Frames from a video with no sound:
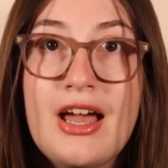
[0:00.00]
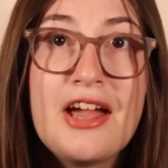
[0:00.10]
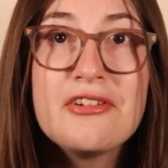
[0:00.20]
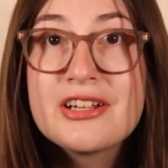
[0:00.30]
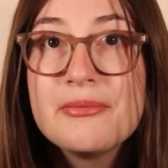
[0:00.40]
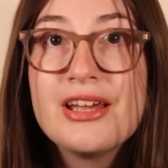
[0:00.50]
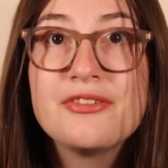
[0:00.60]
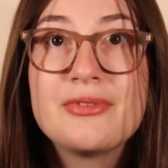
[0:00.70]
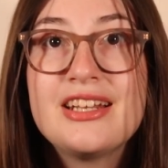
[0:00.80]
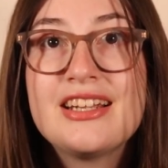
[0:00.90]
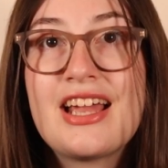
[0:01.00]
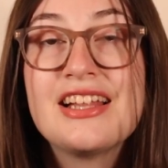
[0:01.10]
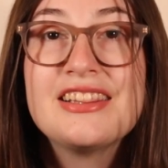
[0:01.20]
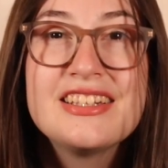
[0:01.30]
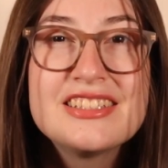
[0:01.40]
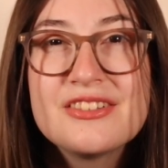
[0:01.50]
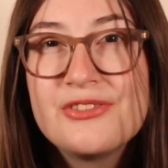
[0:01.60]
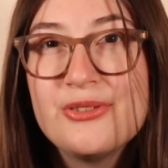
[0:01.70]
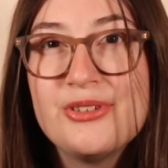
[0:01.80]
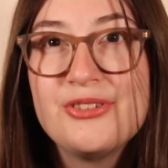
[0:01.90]
I recommend reading at least a
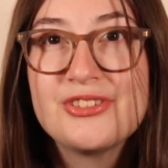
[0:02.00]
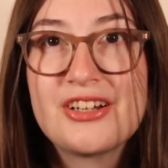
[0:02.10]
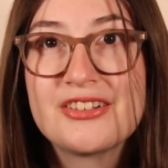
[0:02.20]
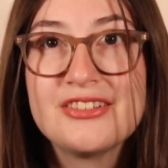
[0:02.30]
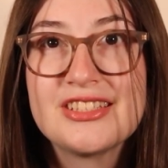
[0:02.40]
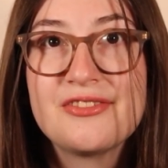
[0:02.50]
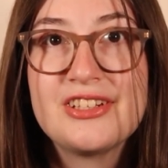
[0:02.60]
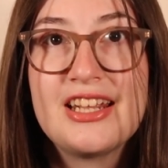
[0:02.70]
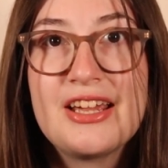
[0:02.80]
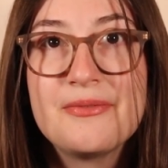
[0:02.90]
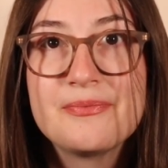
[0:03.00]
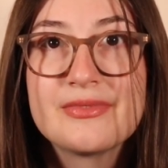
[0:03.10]
few news articles every day.